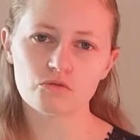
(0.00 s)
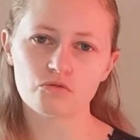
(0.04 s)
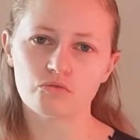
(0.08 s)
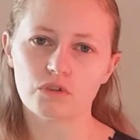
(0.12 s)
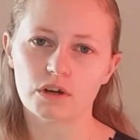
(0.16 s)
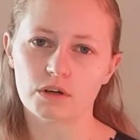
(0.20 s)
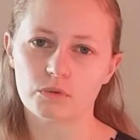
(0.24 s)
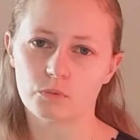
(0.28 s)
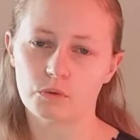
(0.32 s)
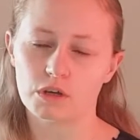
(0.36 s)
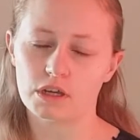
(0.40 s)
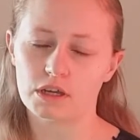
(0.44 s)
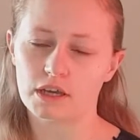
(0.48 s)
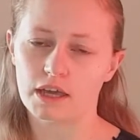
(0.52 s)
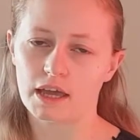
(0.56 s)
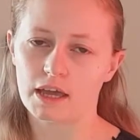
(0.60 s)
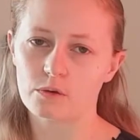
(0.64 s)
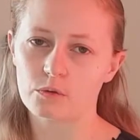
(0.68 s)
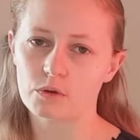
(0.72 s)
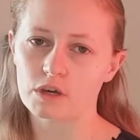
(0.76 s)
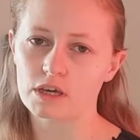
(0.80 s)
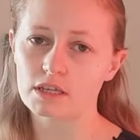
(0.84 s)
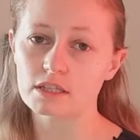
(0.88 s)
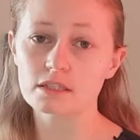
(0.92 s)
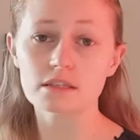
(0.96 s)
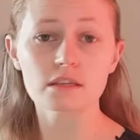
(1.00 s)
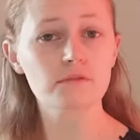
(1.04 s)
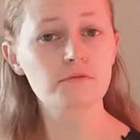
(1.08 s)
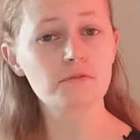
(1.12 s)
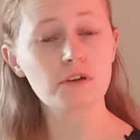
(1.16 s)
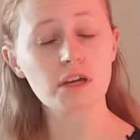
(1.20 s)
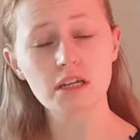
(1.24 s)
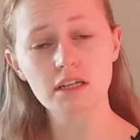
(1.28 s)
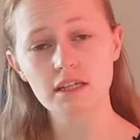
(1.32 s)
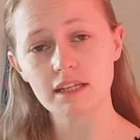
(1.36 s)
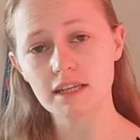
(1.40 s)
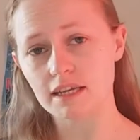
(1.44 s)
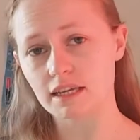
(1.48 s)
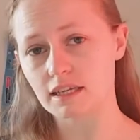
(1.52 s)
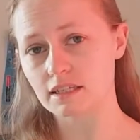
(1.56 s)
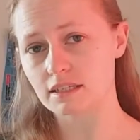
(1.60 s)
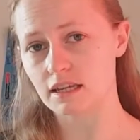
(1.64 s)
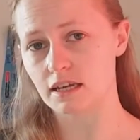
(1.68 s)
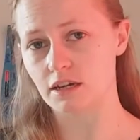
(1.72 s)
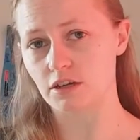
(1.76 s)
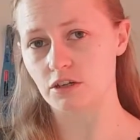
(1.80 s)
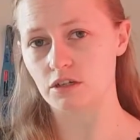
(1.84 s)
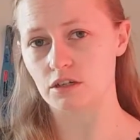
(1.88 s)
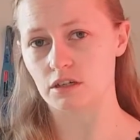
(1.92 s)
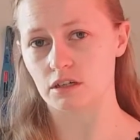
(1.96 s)
run workout is a Fartlek
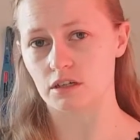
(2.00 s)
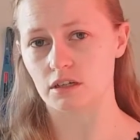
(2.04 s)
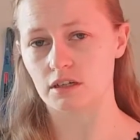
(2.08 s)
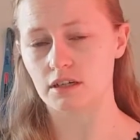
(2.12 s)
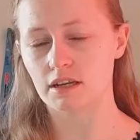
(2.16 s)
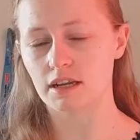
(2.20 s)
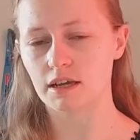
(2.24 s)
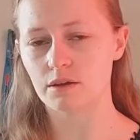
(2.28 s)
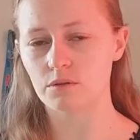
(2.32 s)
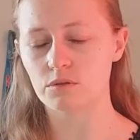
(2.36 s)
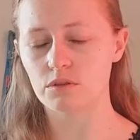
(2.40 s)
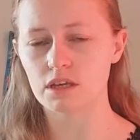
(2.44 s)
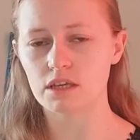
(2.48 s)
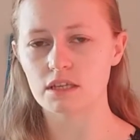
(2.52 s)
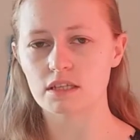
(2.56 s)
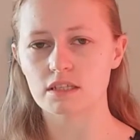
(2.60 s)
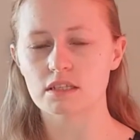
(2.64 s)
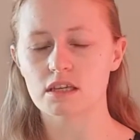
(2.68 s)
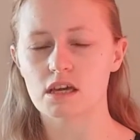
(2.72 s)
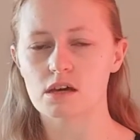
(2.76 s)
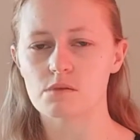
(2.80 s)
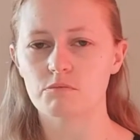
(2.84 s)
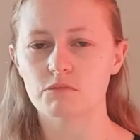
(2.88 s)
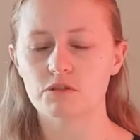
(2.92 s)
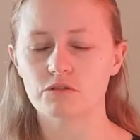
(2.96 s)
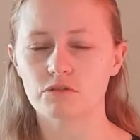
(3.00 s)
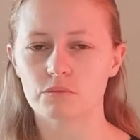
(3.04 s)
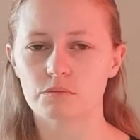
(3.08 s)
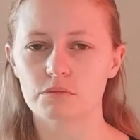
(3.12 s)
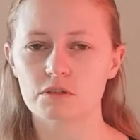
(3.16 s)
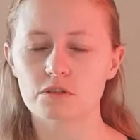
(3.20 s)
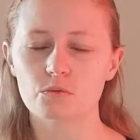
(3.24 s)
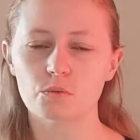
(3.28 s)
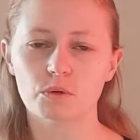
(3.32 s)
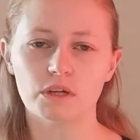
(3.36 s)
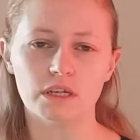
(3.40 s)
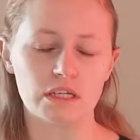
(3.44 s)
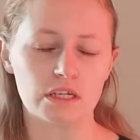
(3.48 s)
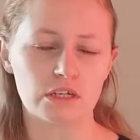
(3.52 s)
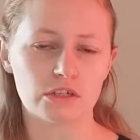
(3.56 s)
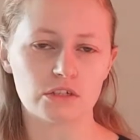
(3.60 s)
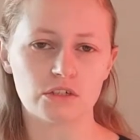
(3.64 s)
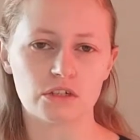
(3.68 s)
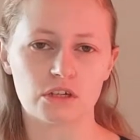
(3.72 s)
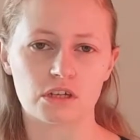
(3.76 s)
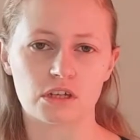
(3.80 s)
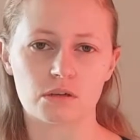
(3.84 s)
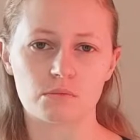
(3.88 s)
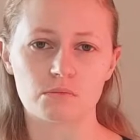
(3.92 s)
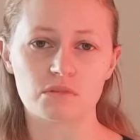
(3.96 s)
session. Now this comes from the Swedish
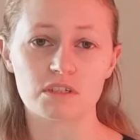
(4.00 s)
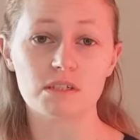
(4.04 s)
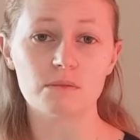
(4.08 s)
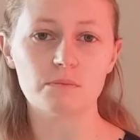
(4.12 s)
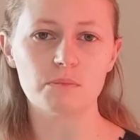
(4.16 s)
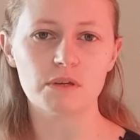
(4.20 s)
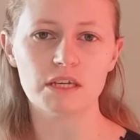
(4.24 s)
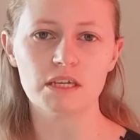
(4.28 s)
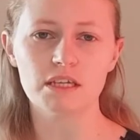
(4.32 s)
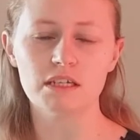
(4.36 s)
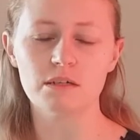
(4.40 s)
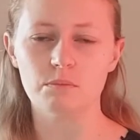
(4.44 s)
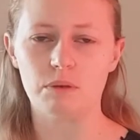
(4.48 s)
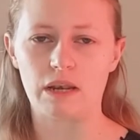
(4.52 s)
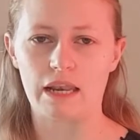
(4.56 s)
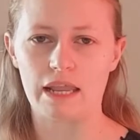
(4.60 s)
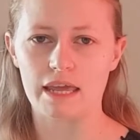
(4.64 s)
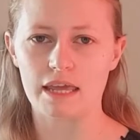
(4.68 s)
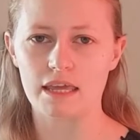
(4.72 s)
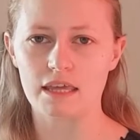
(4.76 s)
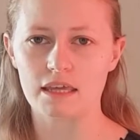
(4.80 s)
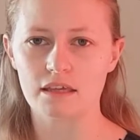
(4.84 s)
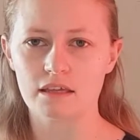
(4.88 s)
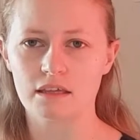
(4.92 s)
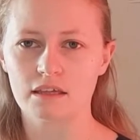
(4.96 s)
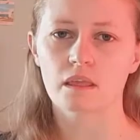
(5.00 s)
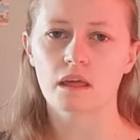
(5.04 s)
term speed play.